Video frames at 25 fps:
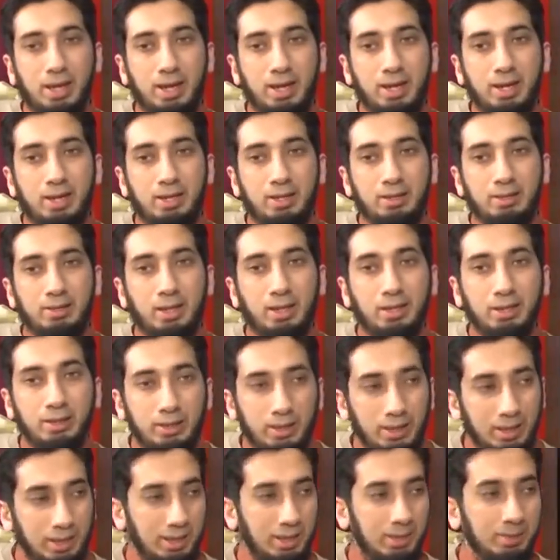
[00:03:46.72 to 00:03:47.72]
And
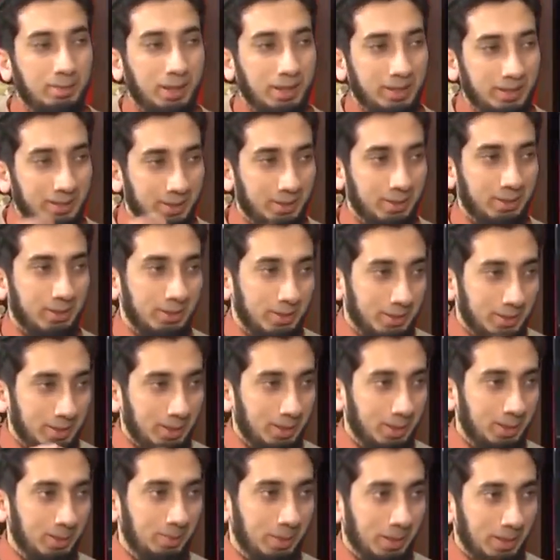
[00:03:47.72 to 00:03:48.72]
little by little,
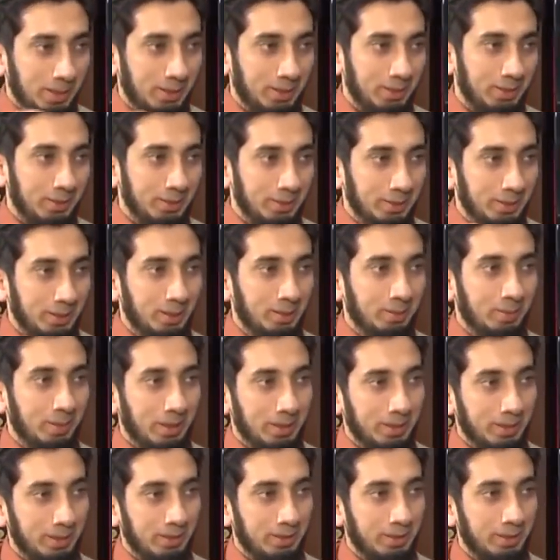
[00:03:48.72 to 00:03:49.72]
little by little, little
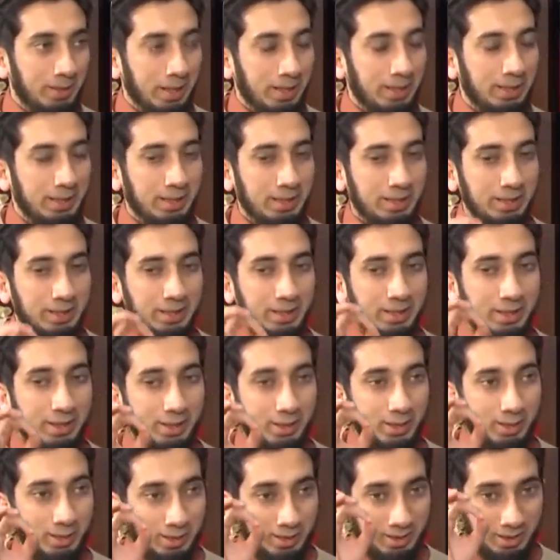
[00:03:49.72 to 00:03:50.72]
by little, and
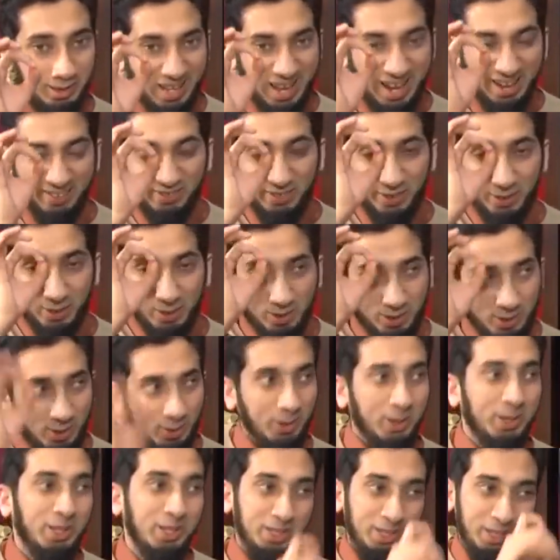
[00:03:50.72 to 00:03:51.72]
after
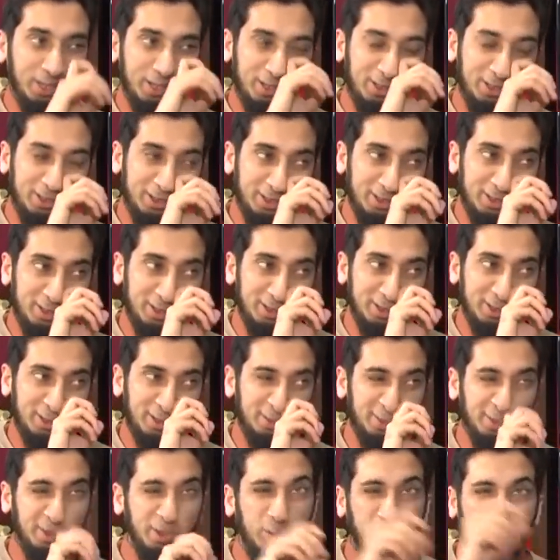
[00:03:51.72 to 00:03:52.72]
30 years,
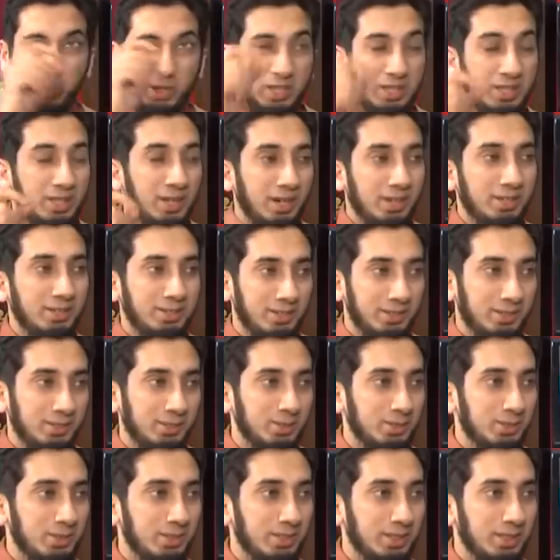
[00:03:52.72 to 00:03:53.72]
like 29
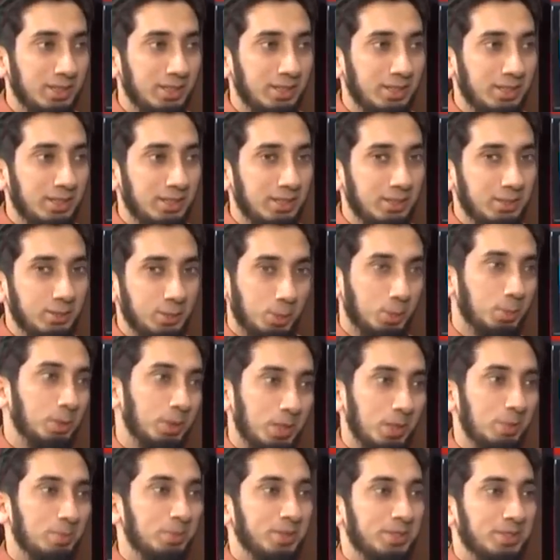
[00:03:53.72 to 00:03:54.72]
years, she
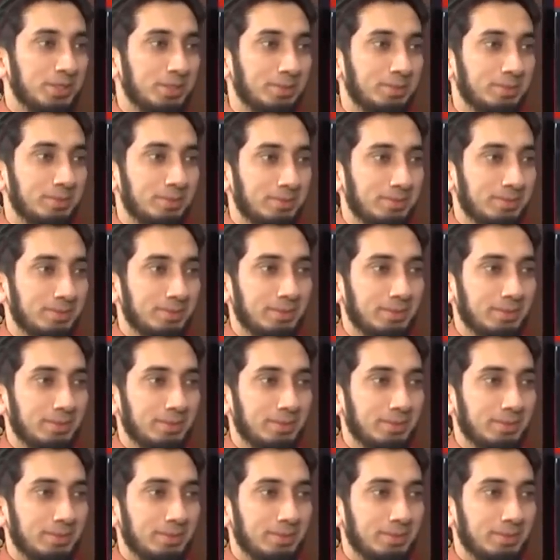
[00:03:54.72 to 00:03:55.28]
became Muslim.